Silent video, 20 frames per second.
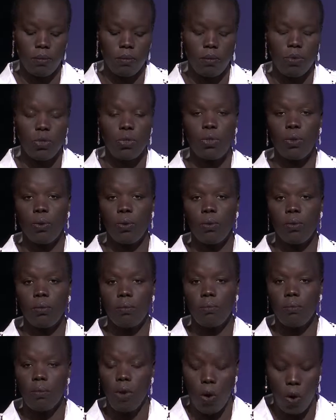soon
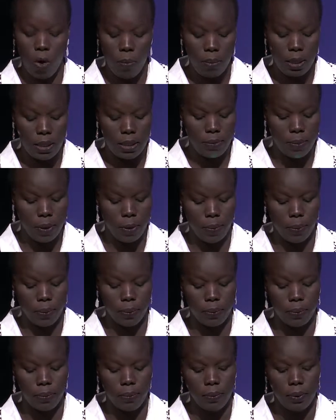homeless
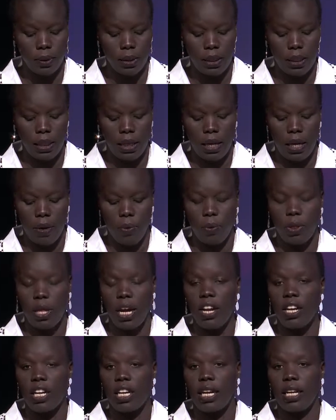people,
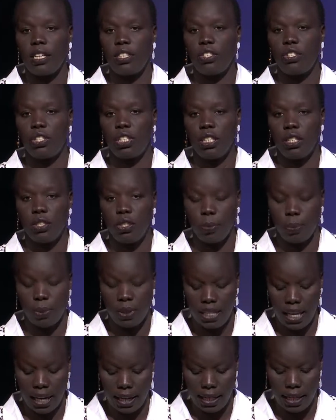without a country to
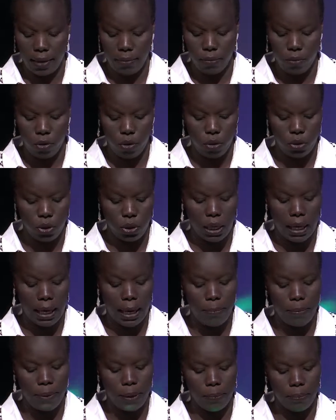protect them or to
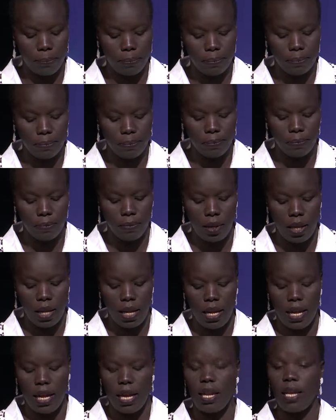claim them.
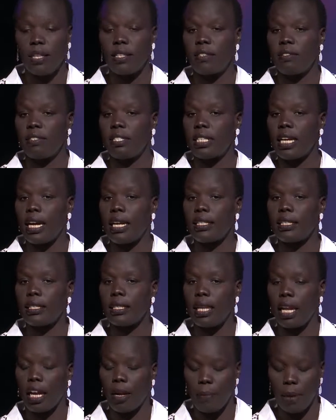And as a result,
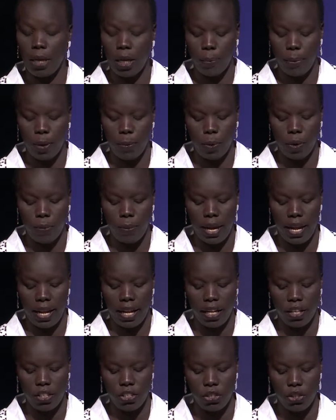like many people my
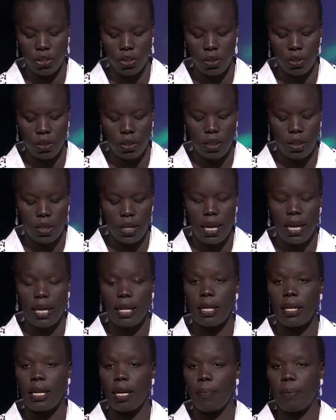age, I
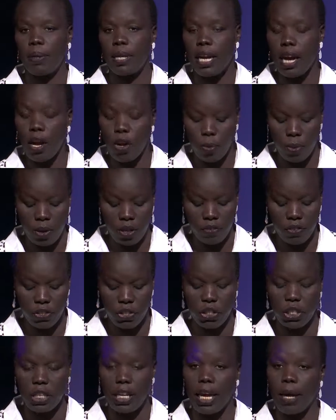ended up in Kakuma
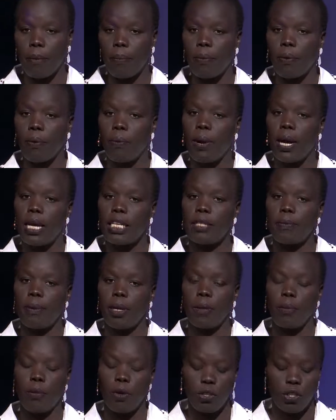refugee camp where I
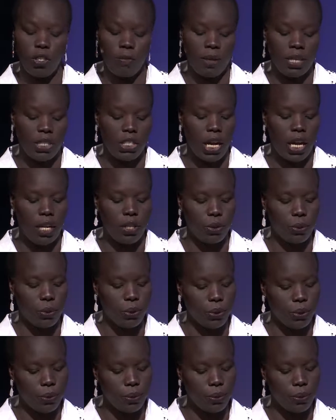spent most of my childhood.